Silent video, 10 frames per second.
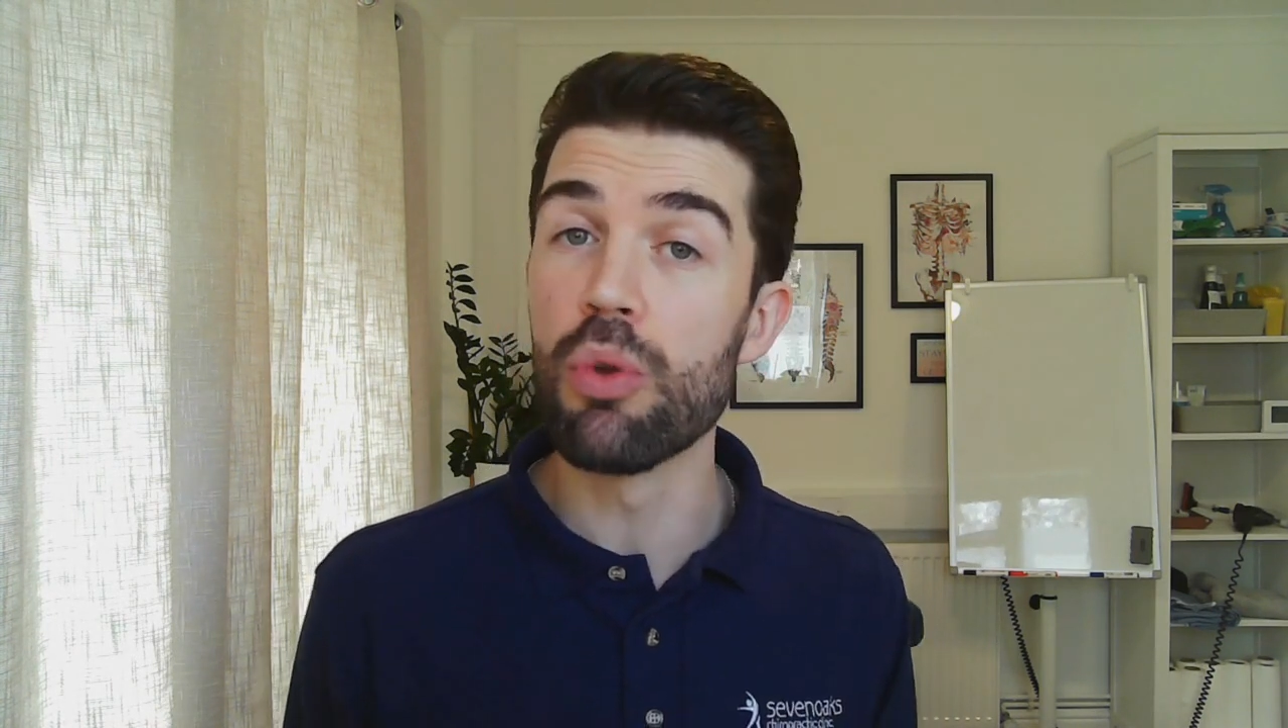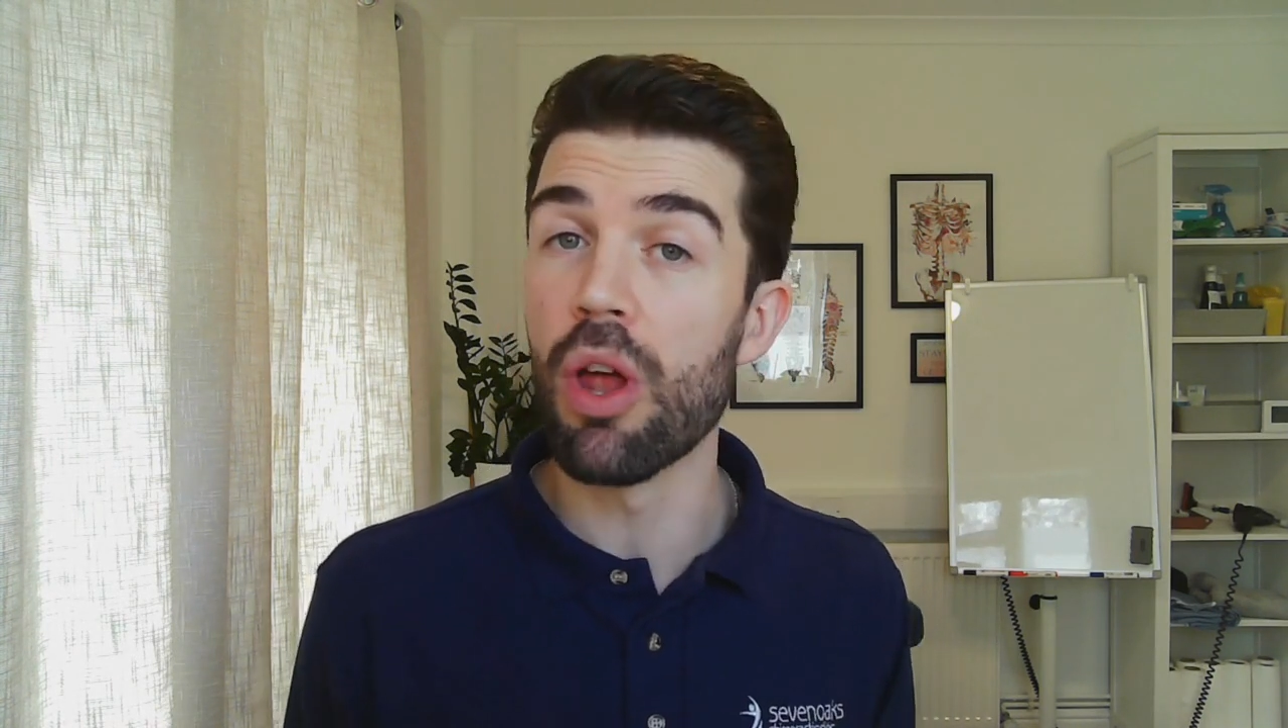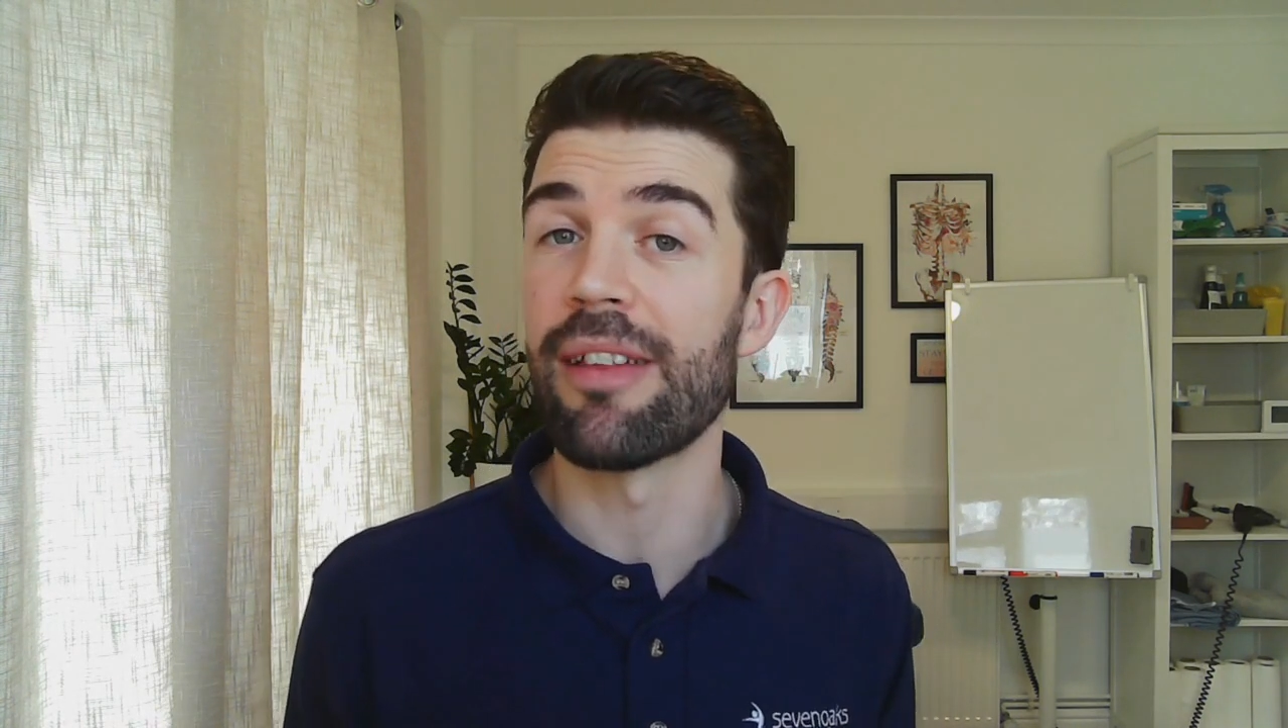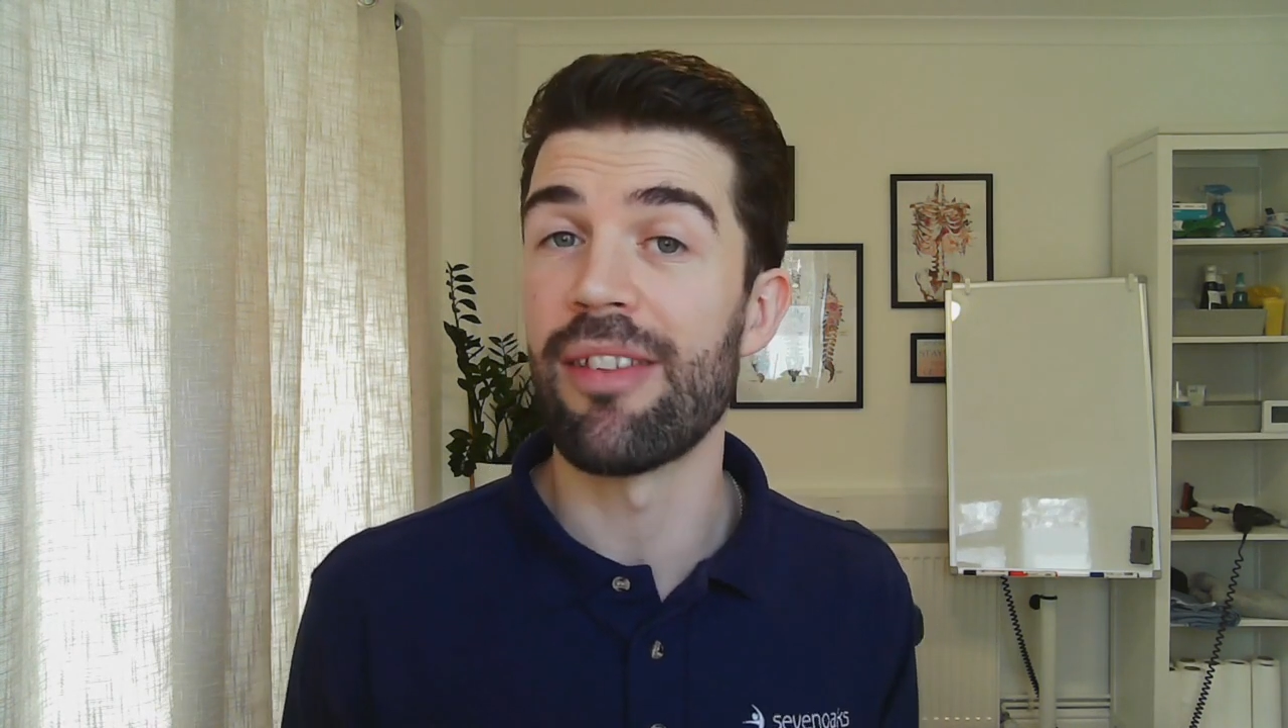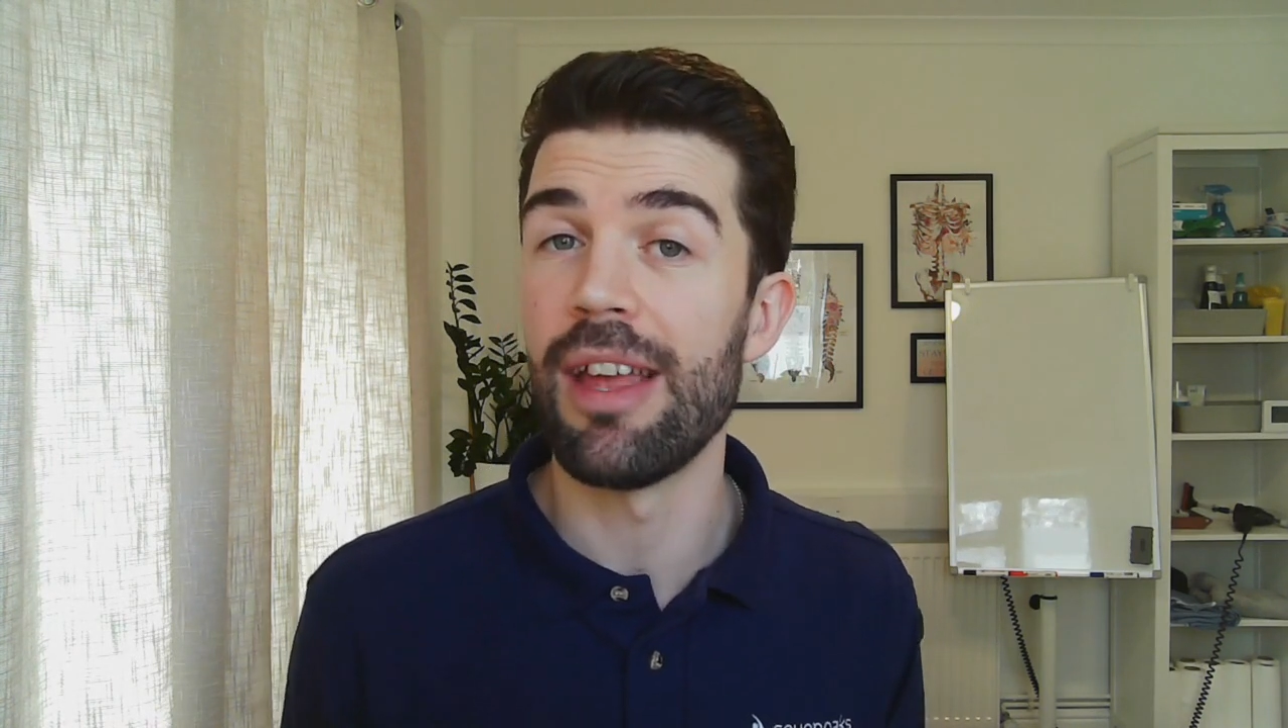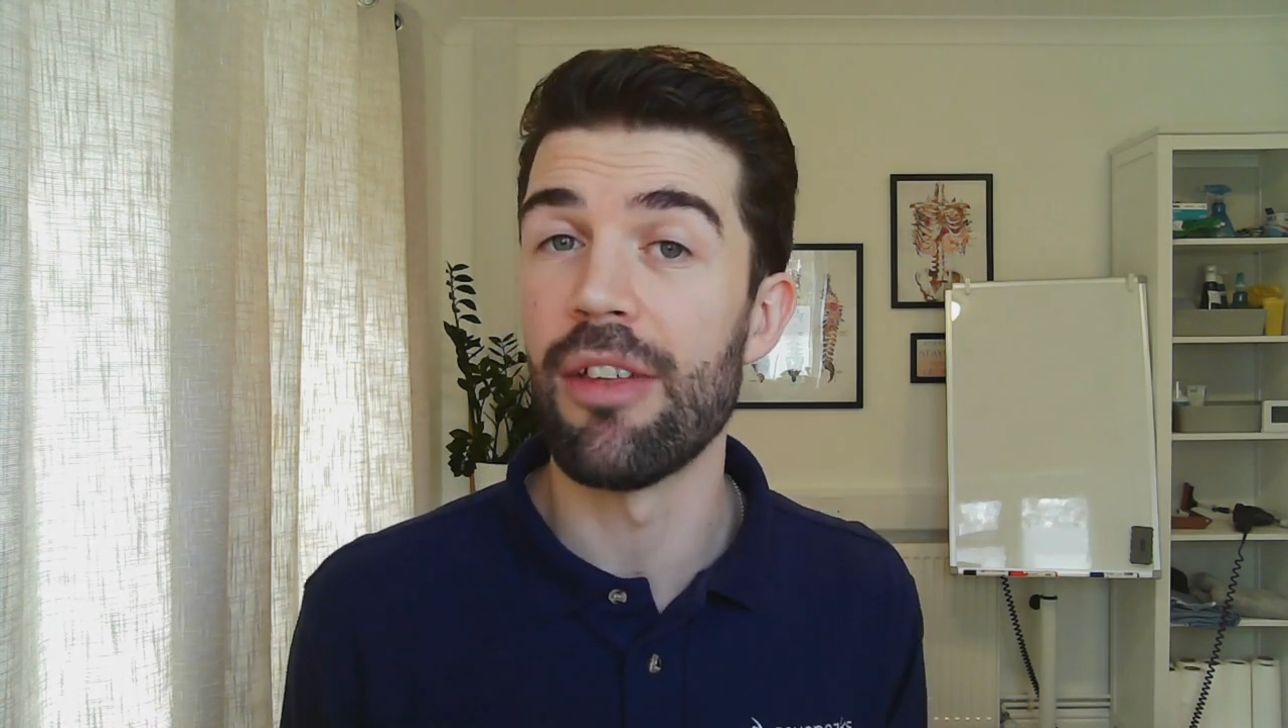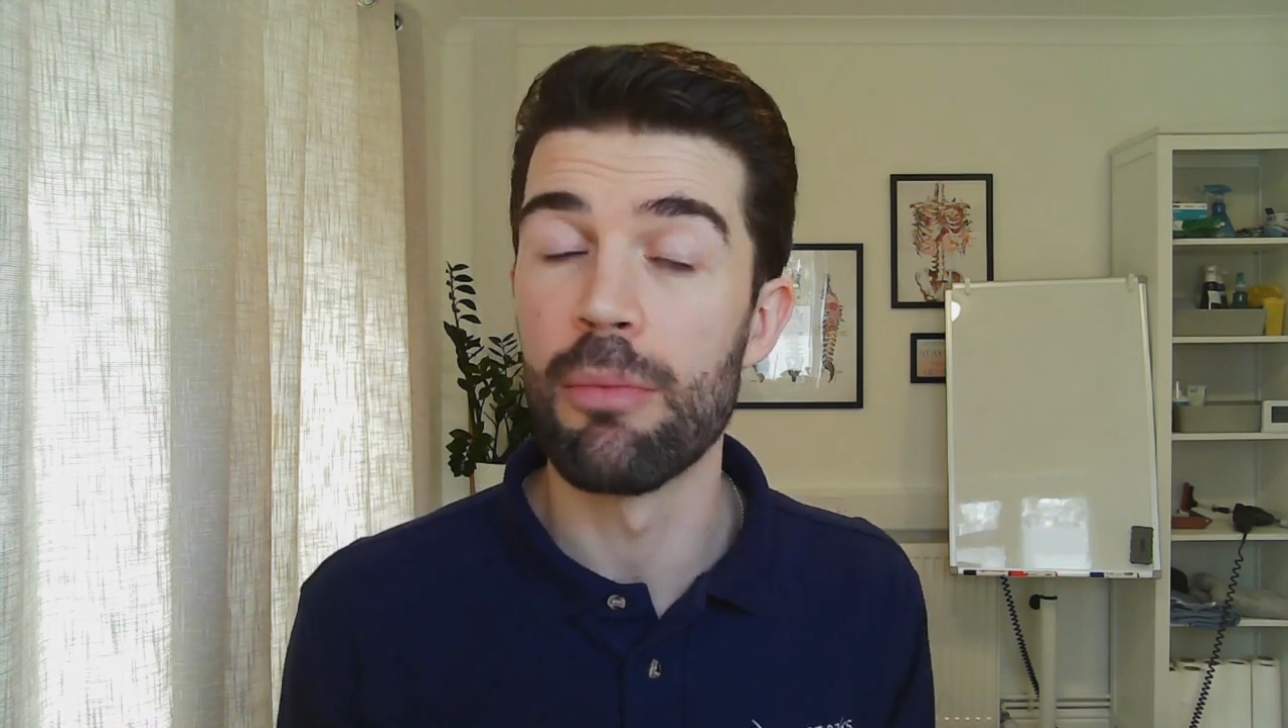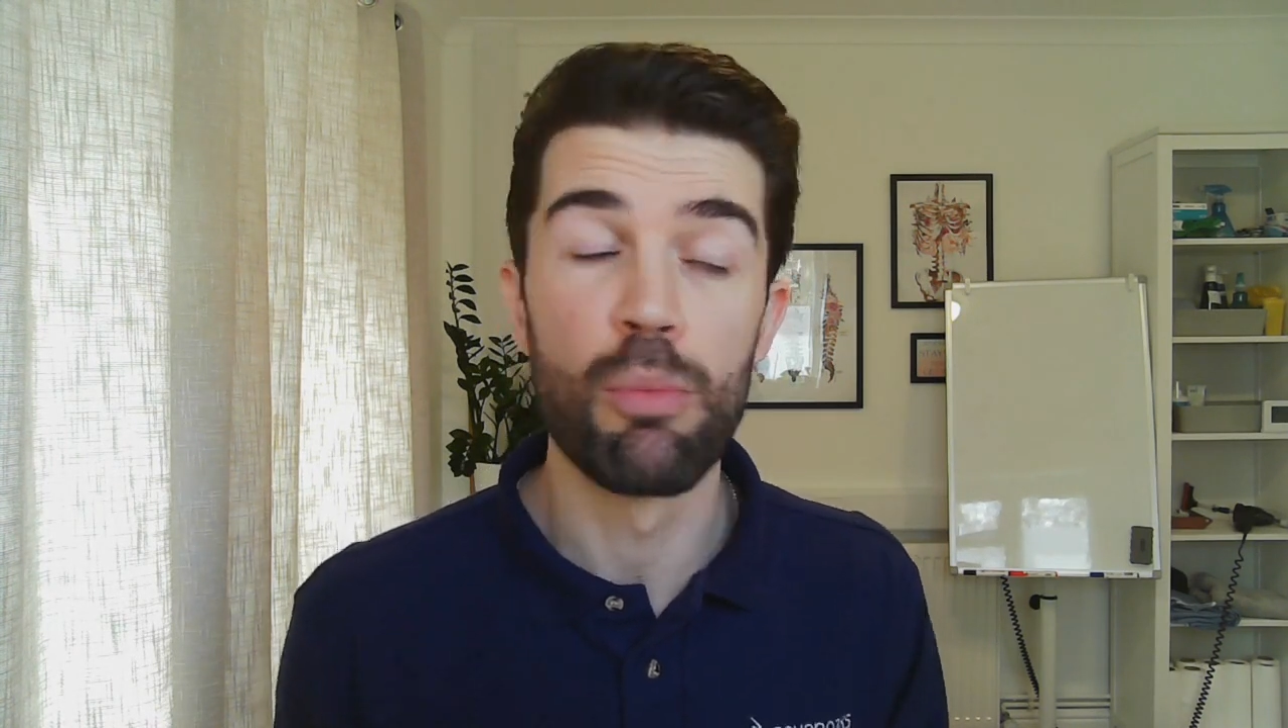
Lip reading: like to hear them?